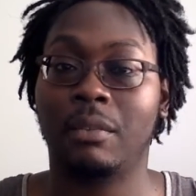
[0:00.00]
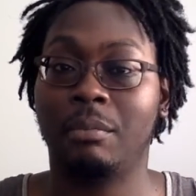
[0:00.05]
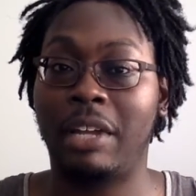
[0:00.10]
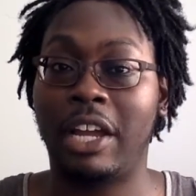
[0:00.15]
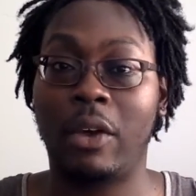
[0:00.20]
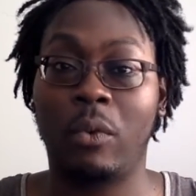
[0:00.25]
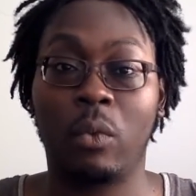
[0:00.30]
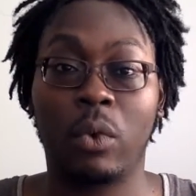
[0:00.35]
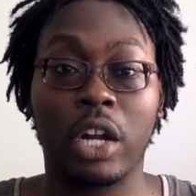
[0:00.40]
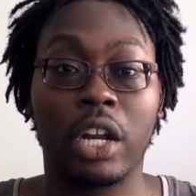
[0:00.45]
I'm
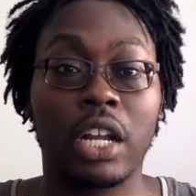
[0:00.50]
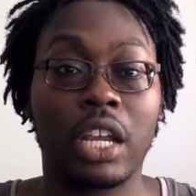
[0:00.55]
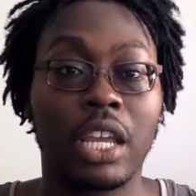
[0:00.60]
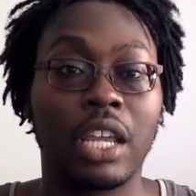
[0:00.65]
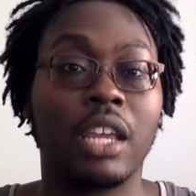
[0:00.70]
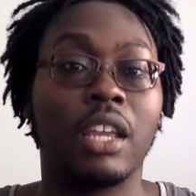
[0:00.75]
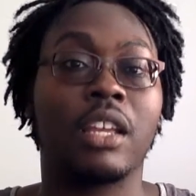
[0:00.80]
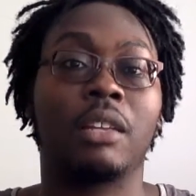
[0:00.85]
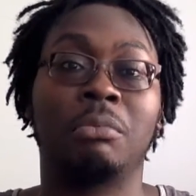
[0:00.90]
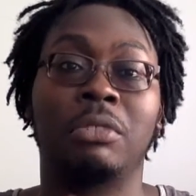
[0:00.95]
not
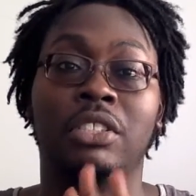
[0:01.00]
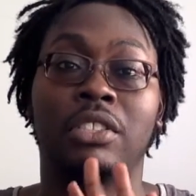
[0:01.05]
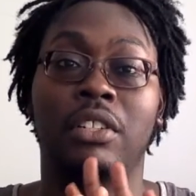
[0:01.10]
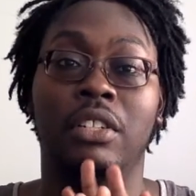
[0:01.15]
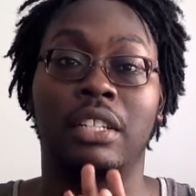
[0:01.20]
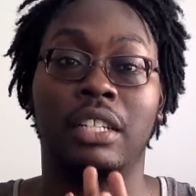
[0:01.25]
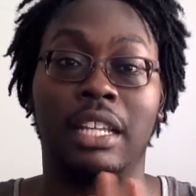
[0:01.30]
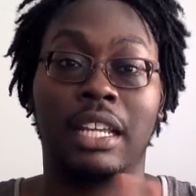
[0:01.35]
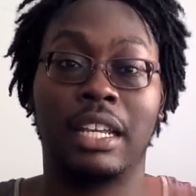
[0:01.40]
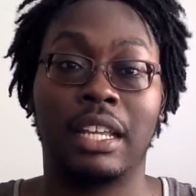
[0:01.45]
working. I'm just
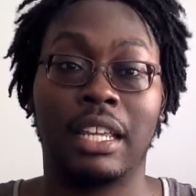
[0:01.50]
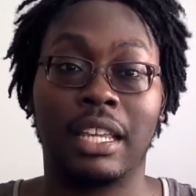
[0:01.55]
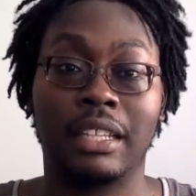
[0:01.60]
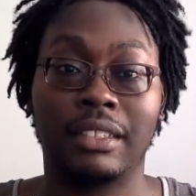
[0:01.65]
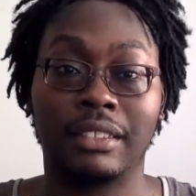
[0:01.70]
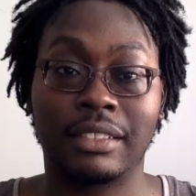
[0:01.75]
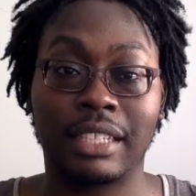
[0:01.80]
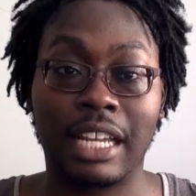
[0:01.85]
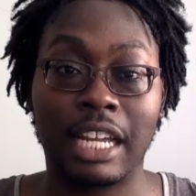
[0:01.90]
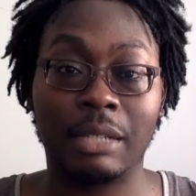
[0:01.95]
going to
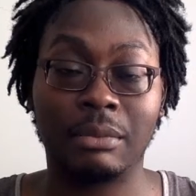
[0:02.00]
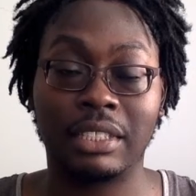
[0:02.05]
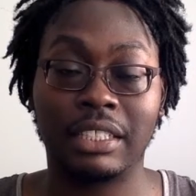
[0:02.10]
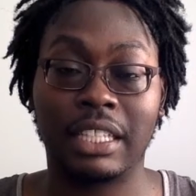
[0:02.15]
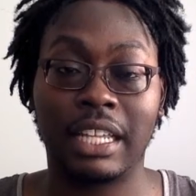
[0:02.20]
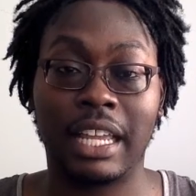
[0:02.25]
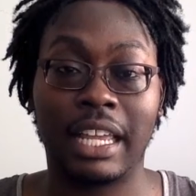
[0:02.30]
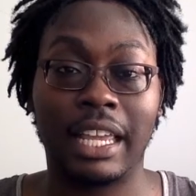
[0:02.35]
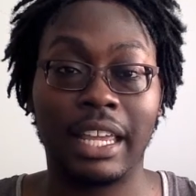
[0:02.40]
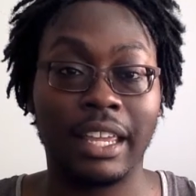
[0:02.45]
dedicate the time to
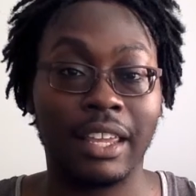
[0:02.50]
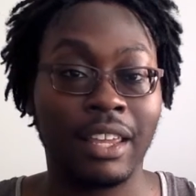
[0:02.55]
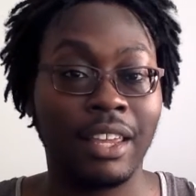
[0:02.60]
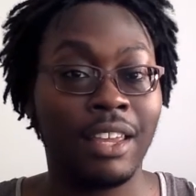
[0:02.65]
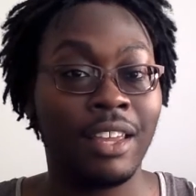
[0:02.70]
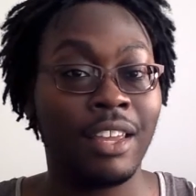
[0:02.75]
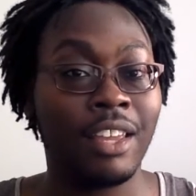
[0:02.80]
that.